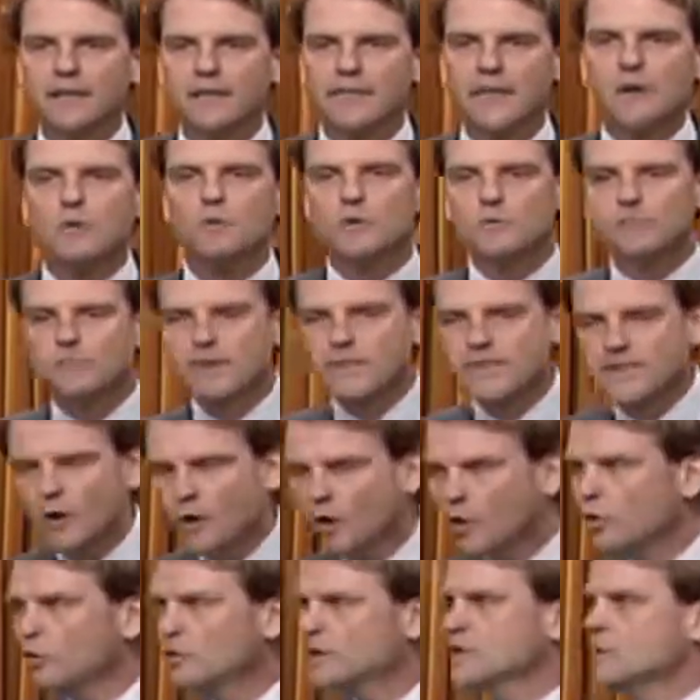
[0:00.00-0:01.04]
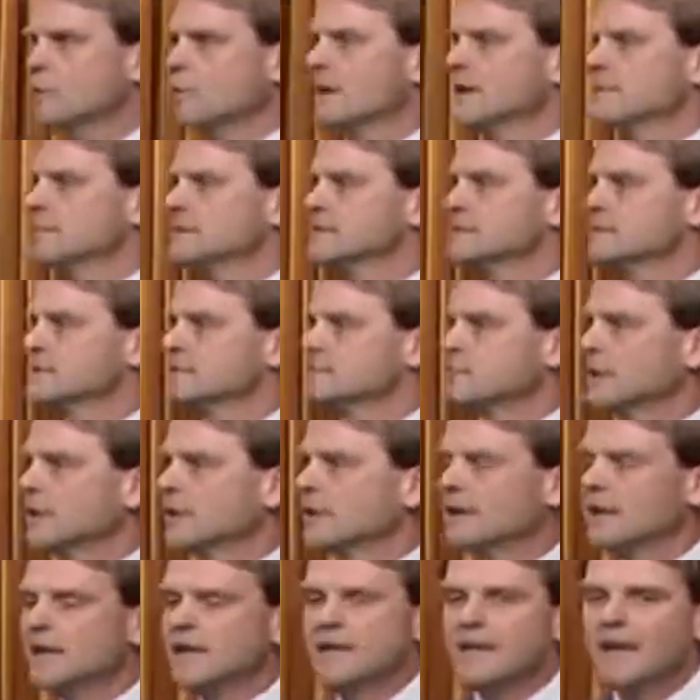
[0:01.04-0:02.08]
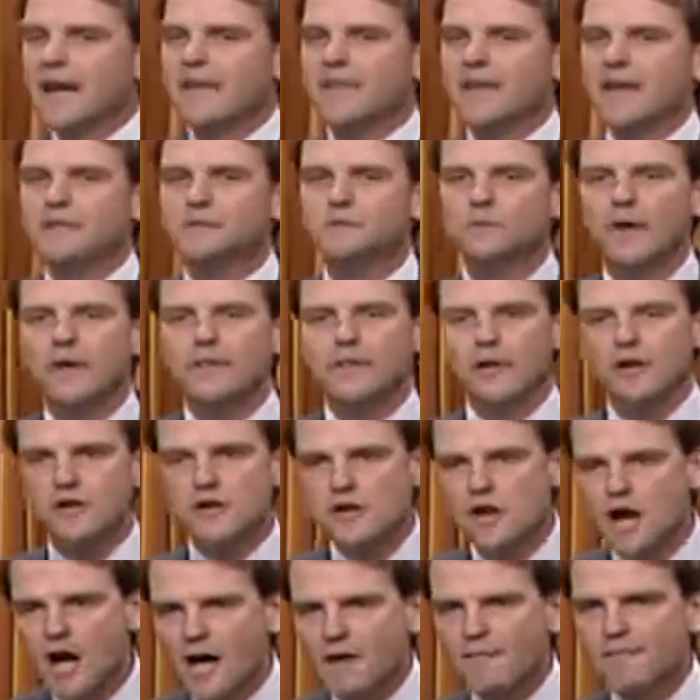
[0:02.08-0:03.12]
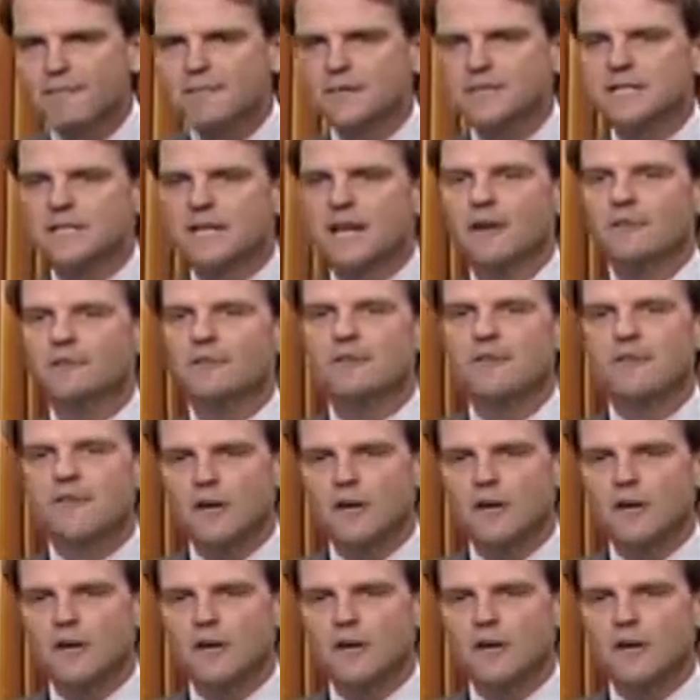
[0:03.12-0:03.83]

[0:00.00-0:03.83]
They would have been the only one, Mr. Speaker, and that's why they're not fit to govern.